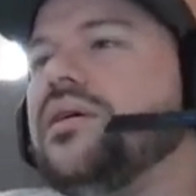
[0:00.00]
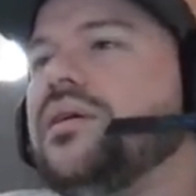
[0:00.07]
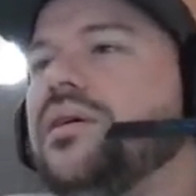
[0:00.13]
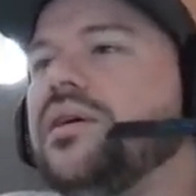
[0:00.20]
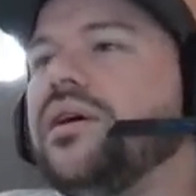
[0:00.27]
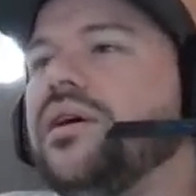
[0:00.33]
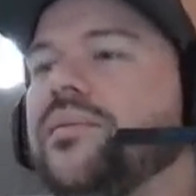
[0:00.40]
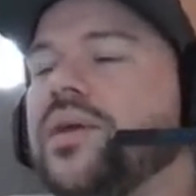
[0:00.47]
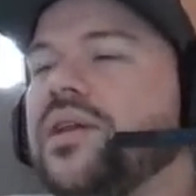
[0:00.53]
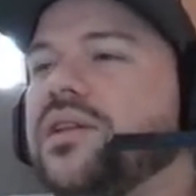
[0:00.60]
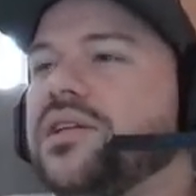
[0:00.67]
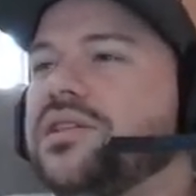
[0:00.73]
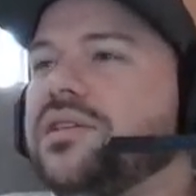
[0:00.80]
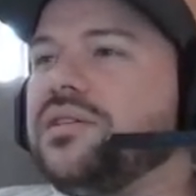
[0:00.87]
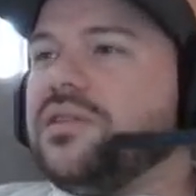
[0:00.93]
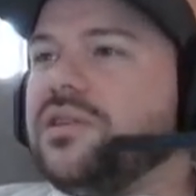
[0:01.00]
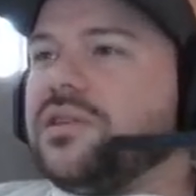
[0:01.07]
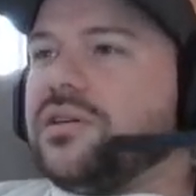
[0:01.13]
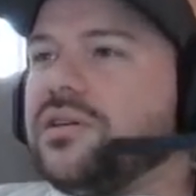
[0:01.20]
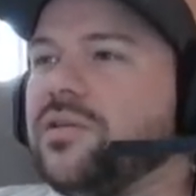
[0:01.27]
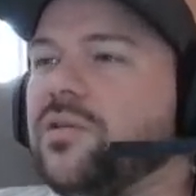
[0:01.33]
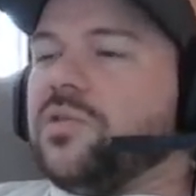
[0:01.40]
All right, man. This third
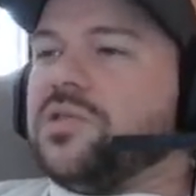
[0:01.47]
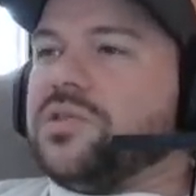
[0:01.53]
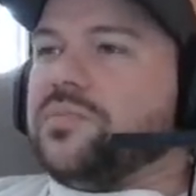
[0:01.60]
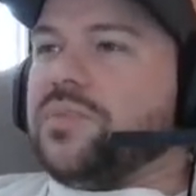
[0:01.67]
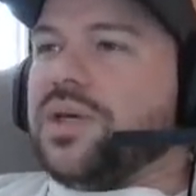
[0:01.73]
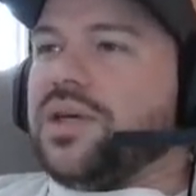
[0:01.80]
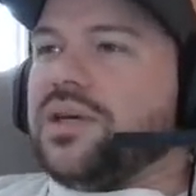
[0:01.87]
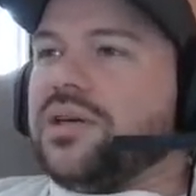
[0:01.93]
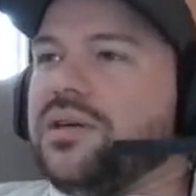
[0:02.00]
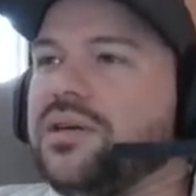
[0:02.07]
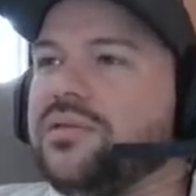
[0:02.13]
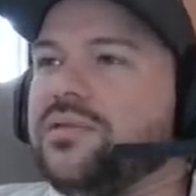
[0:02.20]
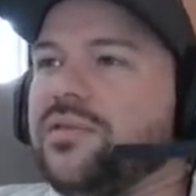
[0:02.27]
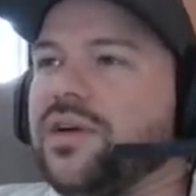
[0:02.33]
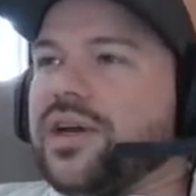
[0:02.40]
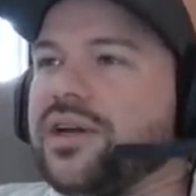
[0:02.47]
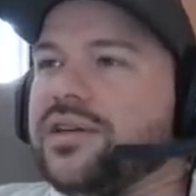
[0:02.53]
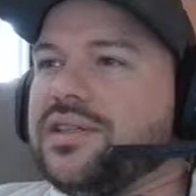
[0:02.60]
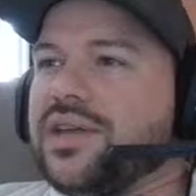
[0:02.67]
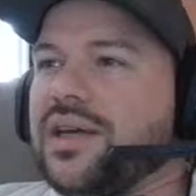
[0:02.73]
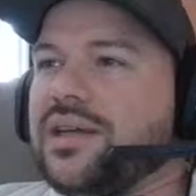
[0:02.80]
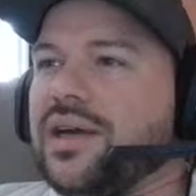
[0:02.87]
and goal is big, like
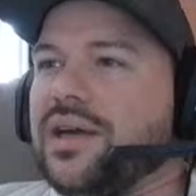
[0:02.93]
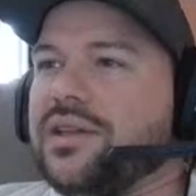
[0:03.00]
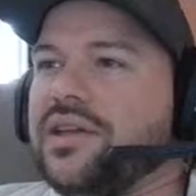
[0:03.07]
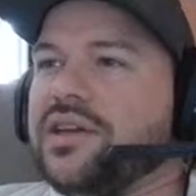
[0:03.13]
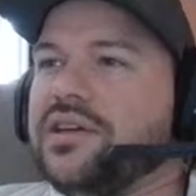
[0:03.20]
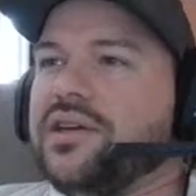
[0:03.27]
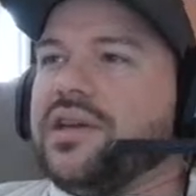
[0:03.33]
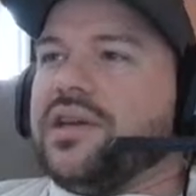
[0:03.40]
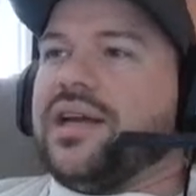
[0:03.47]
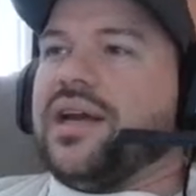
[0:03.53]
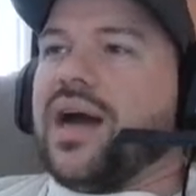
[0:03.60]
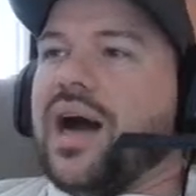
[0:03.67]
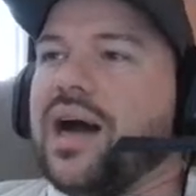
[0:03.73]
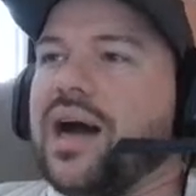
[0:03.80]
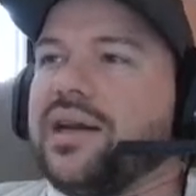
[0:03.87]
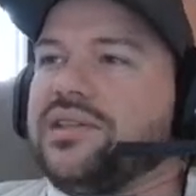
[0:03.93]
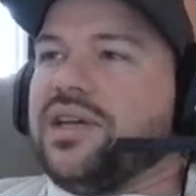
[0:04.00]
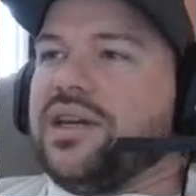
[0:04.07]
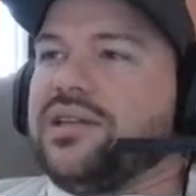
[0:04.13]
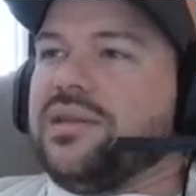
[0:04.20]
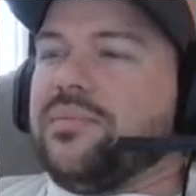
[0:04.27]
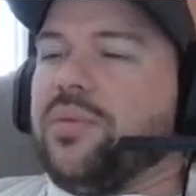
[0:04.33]
because I think you gotta
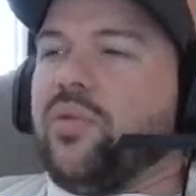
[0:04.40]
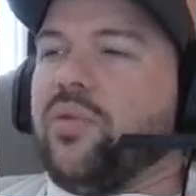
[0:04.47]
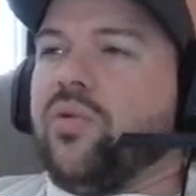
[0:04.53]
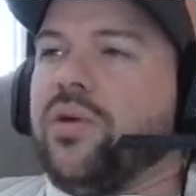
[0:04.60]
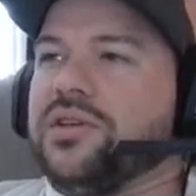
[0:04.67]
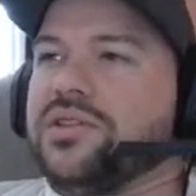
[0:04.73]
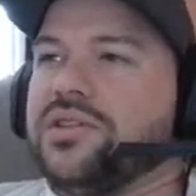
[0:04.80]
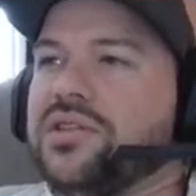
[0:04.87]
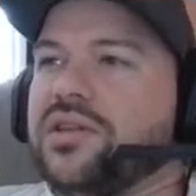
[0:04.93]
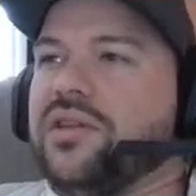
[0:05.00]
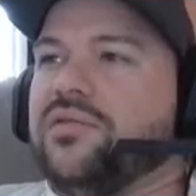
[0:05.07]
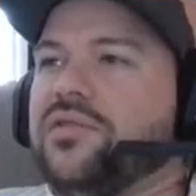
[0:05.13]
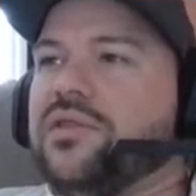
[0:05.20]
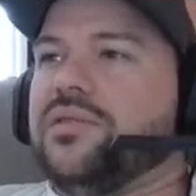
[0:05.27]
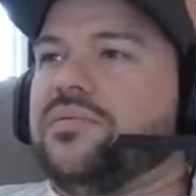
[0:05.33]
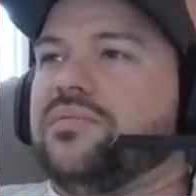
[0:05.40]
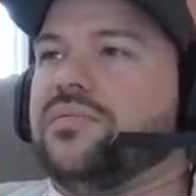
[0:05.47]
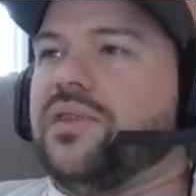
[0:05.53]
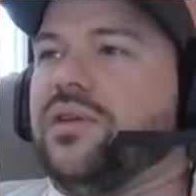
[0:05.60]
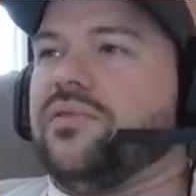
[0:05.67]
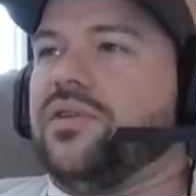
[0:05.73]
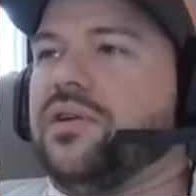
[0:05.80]
take the points if you
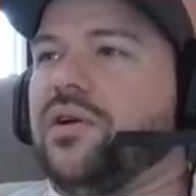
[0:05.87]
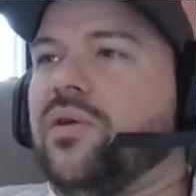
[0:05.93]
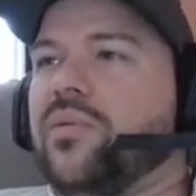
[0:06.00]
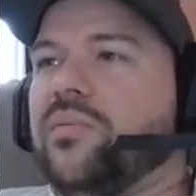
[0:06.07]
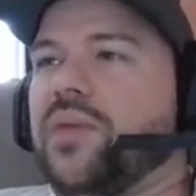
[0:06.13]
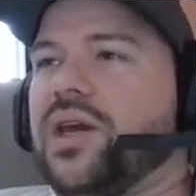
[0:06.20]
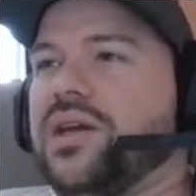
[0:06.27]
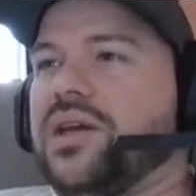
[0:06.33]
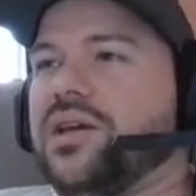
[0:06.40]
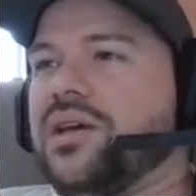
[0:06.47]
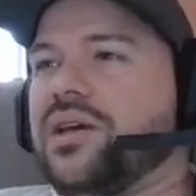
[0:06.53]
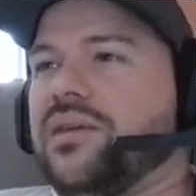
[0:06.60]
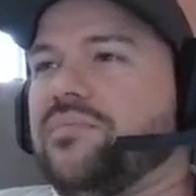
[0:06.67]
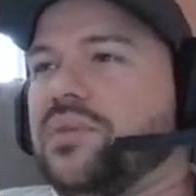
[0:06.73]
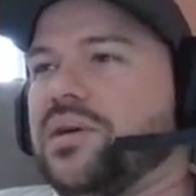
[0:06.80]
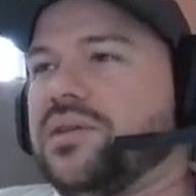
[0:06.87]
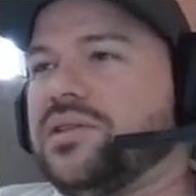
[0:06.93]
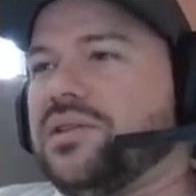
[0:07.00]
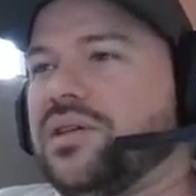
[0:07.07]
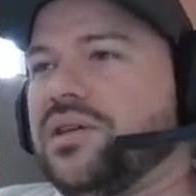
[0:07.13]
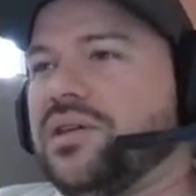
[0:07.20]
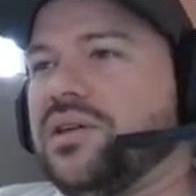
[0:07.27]
don't make it,
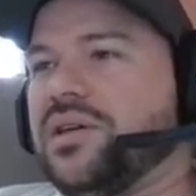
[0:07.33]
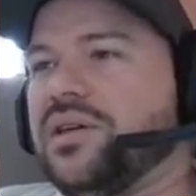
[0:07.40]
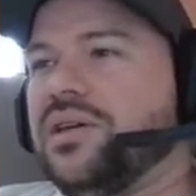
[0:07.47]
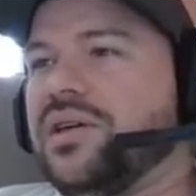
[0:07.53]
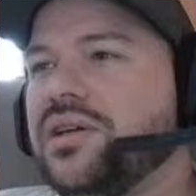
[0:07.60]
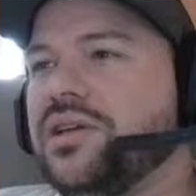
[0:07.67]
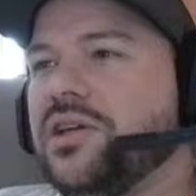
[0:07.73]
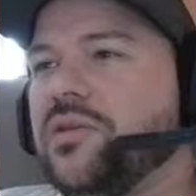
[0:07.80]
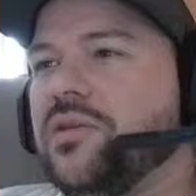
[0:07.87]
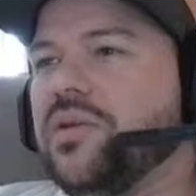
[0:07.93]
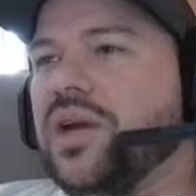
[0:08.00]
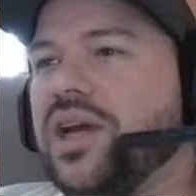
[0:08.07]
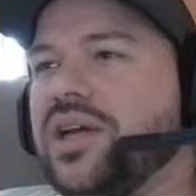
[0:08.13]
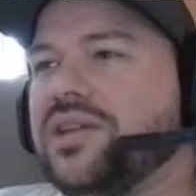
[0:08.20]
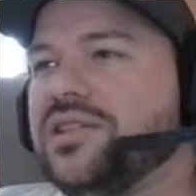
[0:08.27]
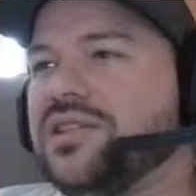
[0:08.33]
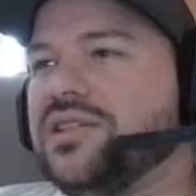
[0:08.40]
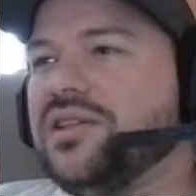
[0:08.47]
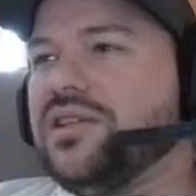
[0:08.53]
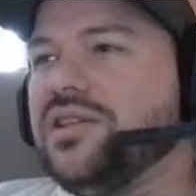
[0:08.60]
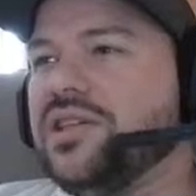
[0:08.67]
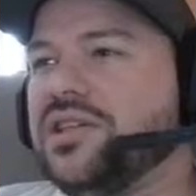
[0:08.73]
but you would hate to
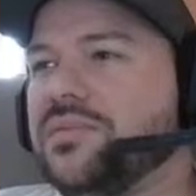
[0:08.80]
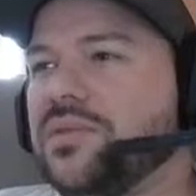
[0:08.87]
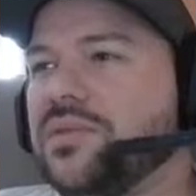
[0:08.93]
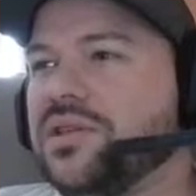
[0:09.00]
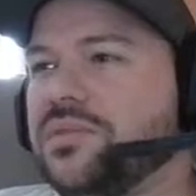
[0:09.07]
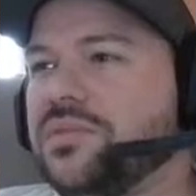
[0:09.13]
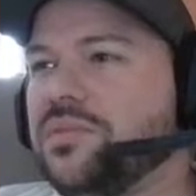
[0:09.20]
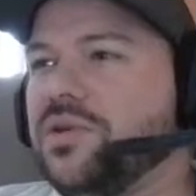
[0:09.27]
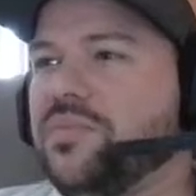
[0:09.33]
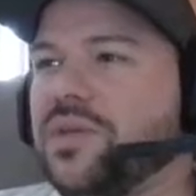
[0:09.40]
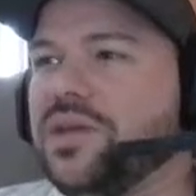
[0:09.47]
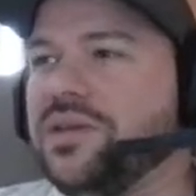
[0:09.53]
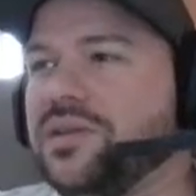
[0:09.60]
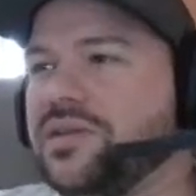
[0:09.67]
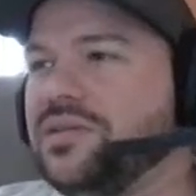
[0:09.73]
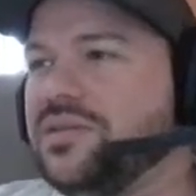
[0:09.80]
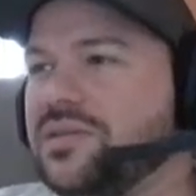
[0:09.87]
see this much movement.